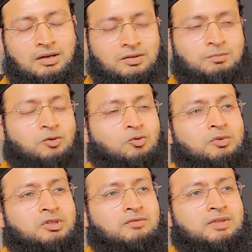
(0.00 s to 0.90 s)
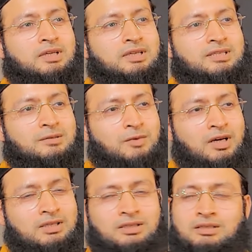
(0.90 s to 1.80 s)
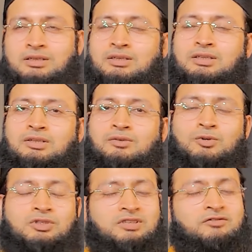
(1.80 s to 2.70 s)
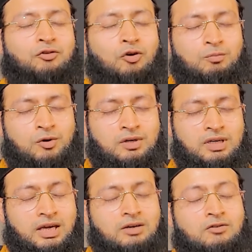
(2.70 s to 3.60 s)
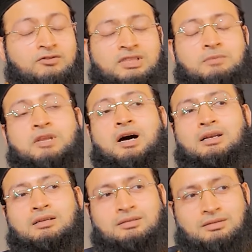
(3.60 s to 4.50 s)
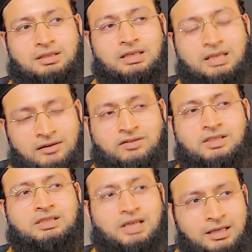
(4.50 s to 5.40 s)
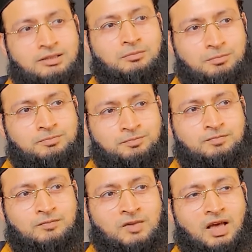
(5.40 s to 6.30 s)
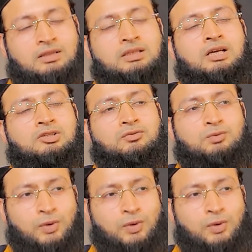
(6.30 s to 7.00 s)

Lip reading: Hazrat Maghdoom Ashraf Jahangir Samnani was the former king of Simnan. He left his kingdom at the age of